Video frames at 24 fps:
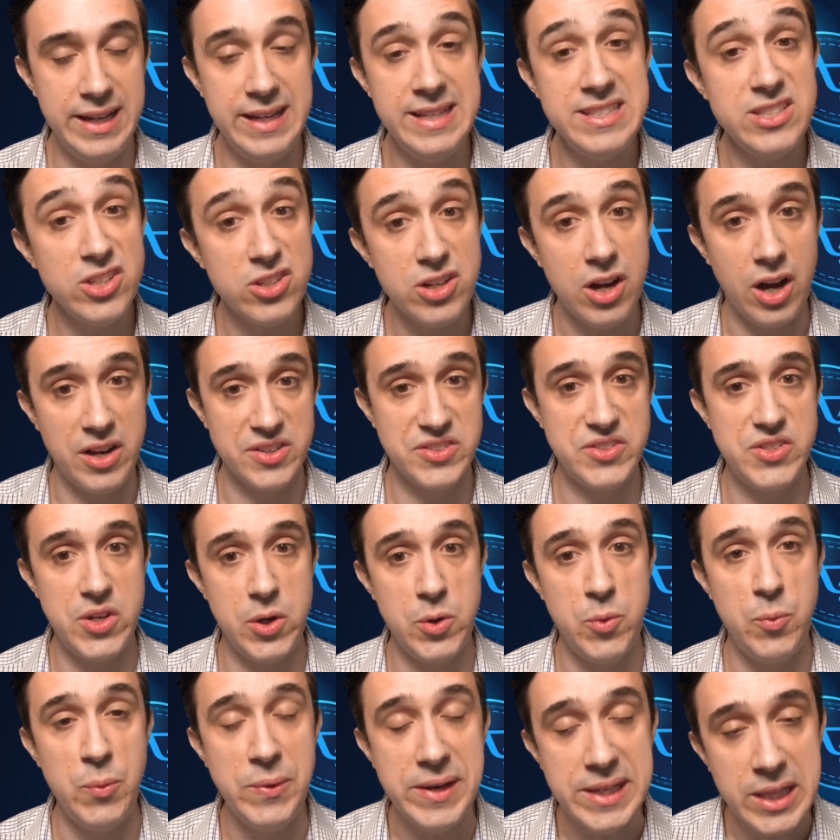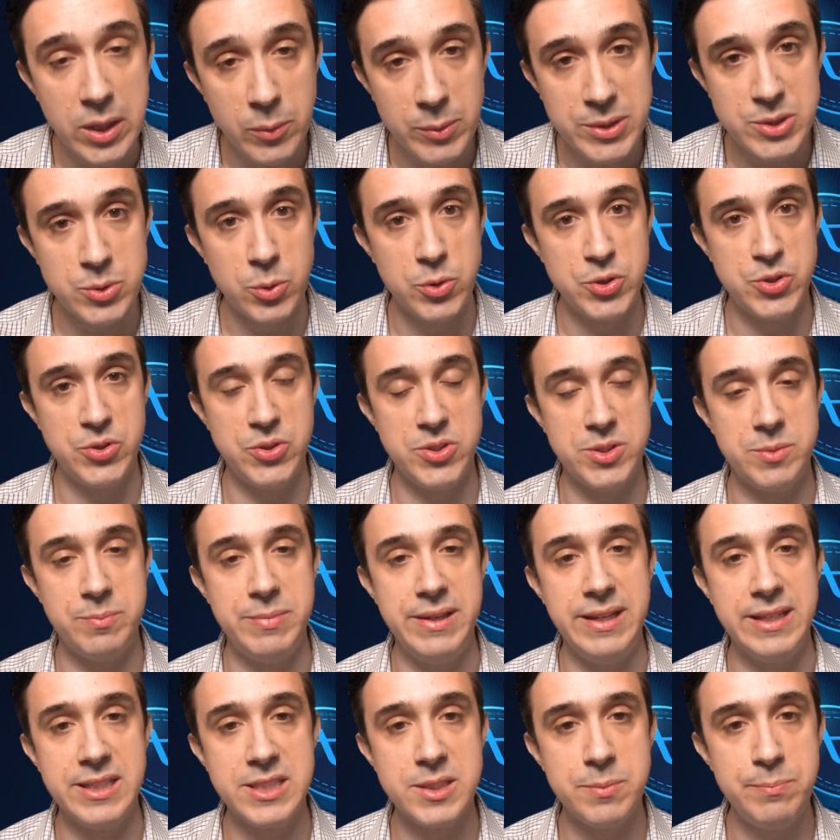It is a cost. There are real resources
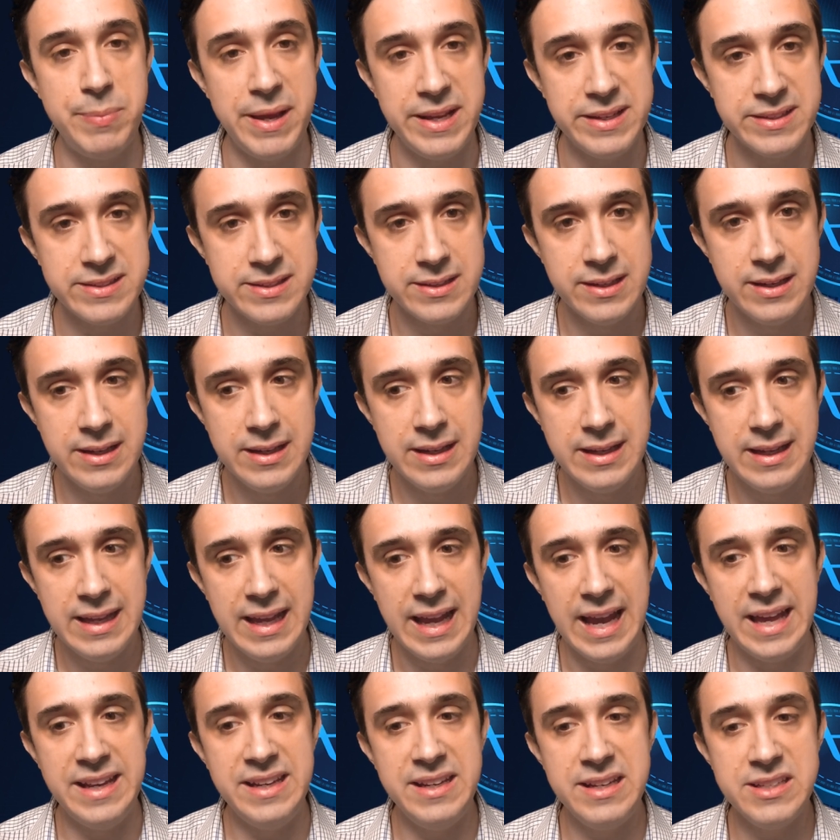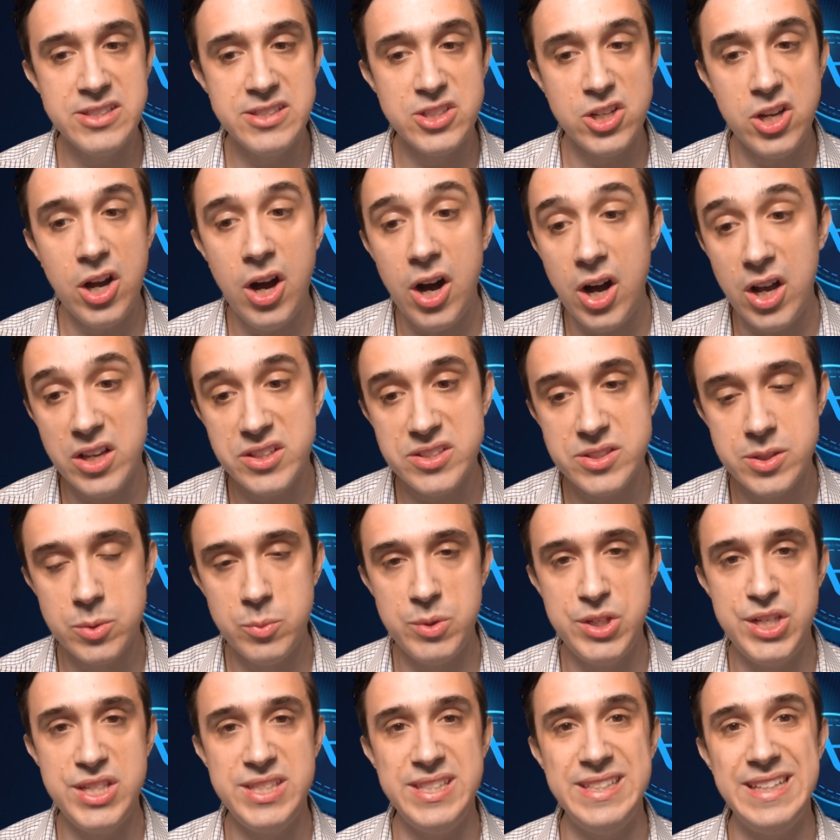being spent, and it is a cost
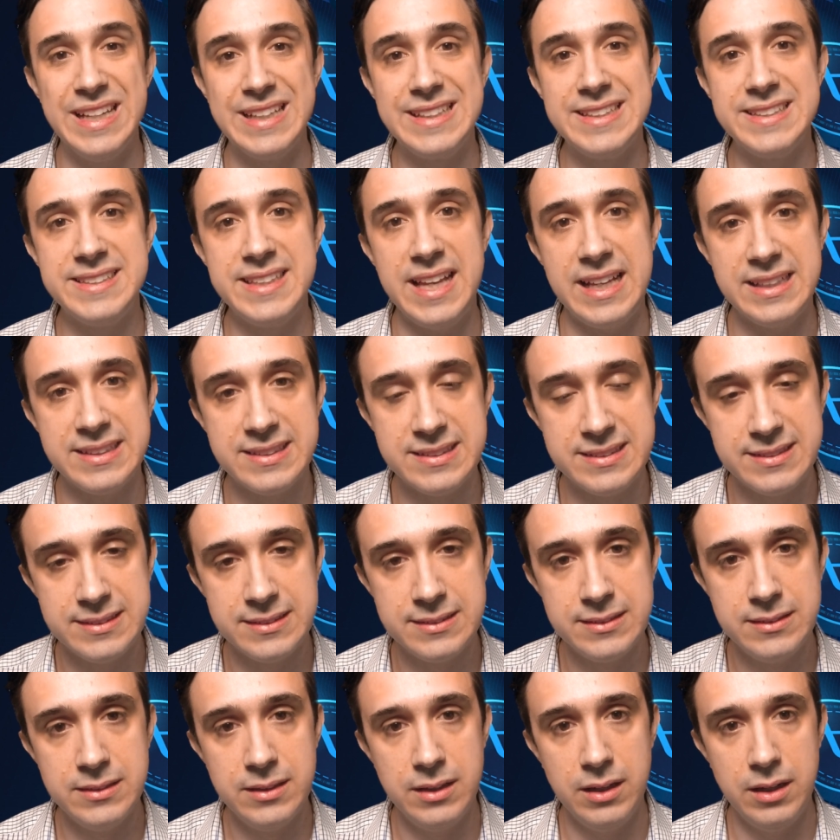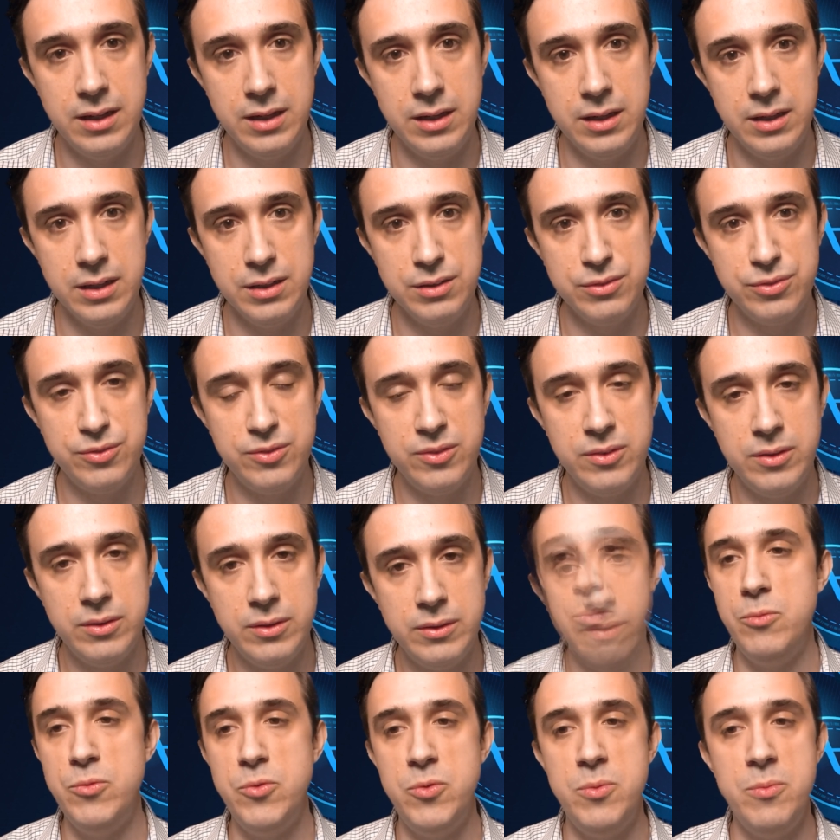which is in excess of
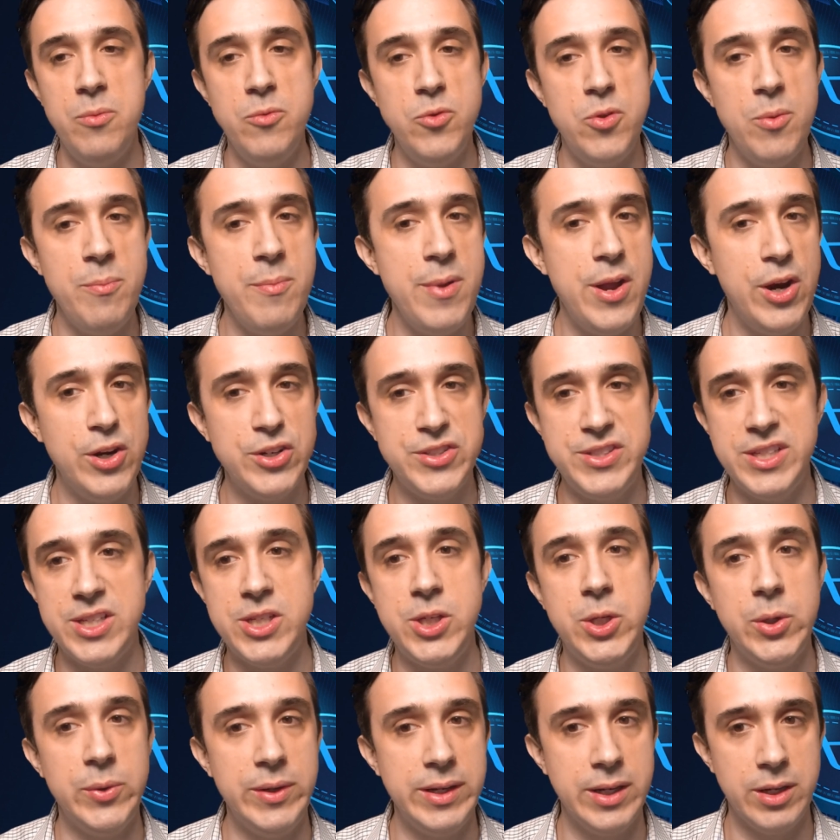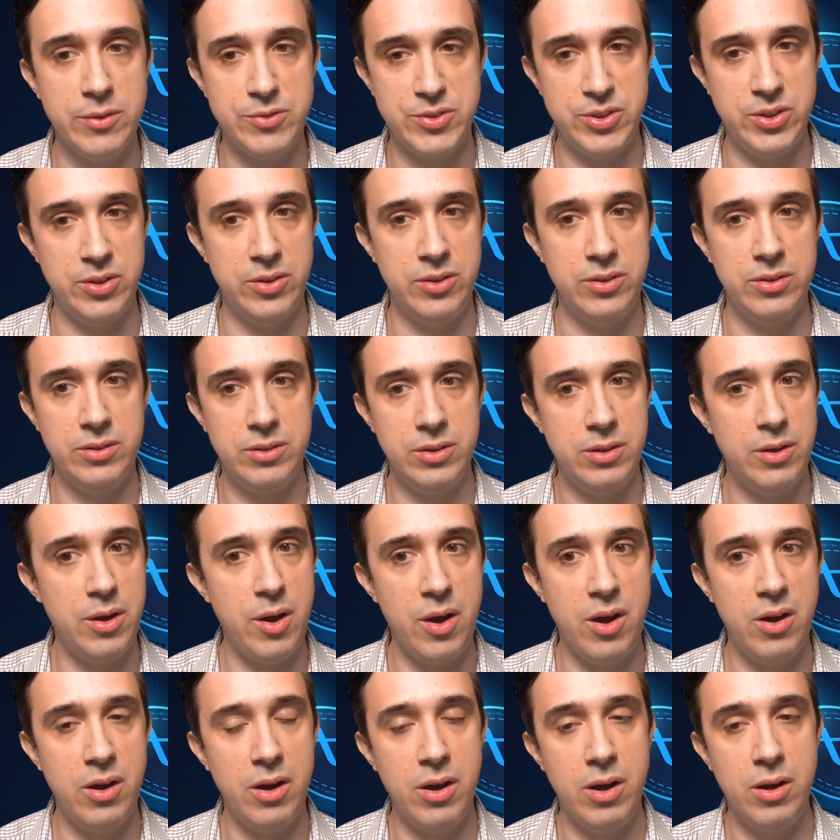the mere securing of
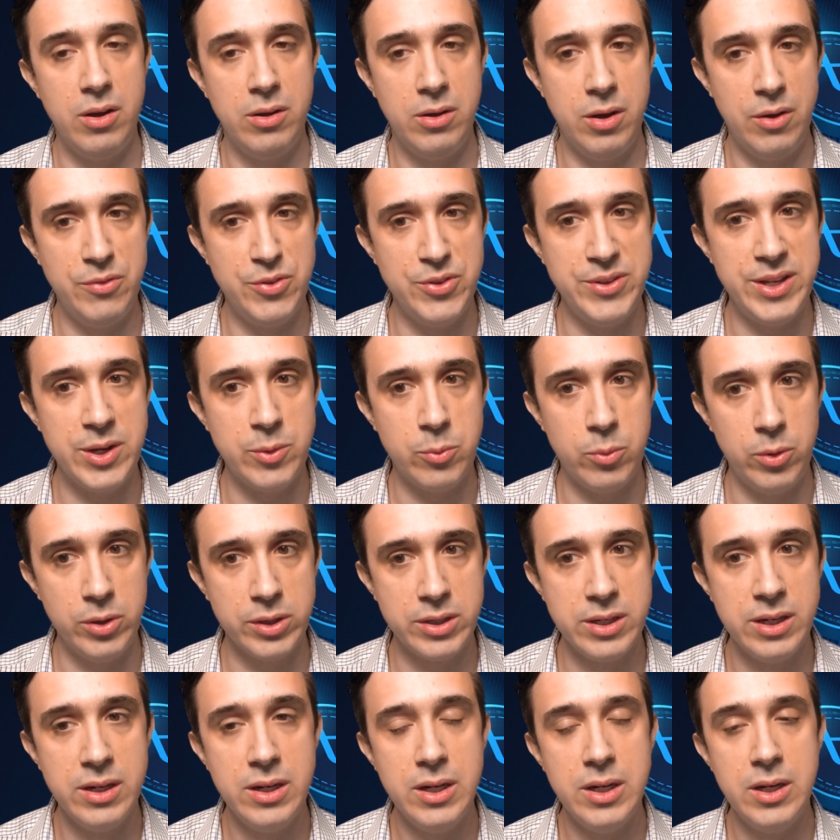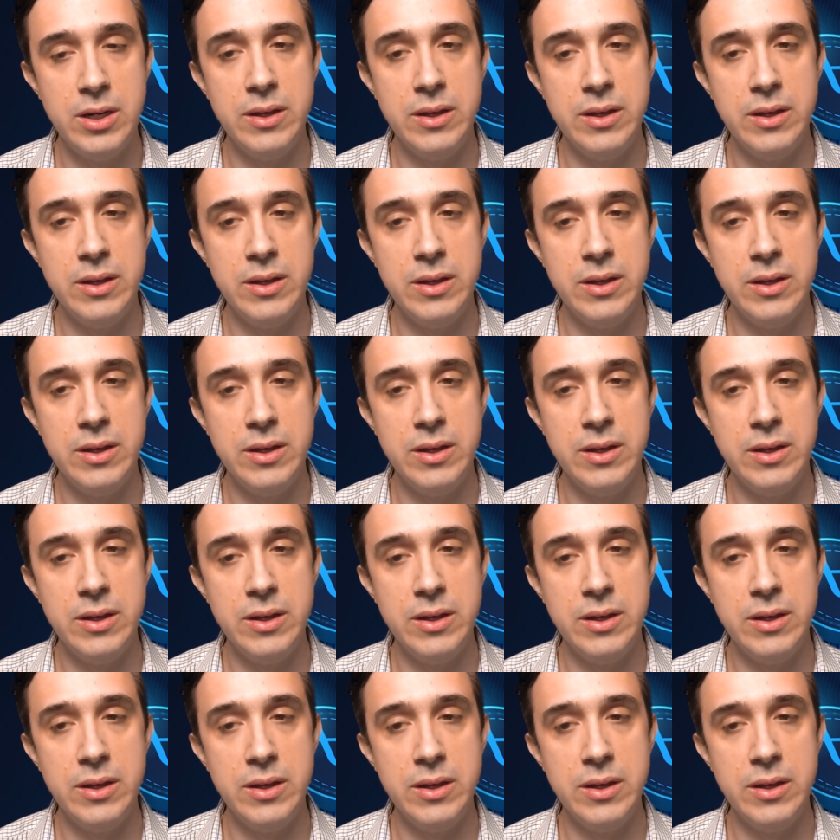the network.